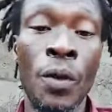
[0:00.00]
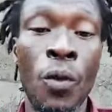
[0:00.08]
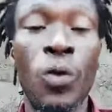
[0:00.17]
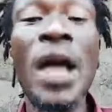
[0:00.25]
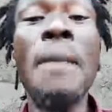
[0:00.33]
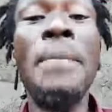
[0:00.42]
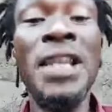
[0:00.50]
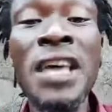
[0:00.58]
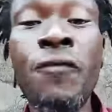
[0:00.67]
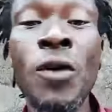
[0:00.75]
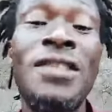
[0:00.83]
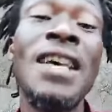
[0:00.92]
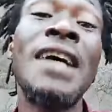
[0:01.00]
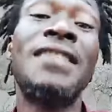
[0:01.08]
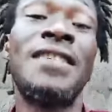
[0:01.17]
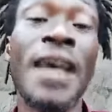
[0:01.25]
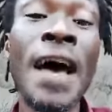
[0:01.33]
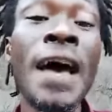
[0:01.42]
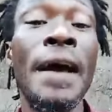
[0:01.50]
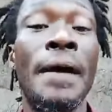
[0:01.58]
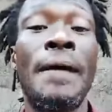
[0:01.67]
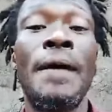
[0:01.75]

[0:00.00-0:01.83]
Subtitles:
Would I believe what you say?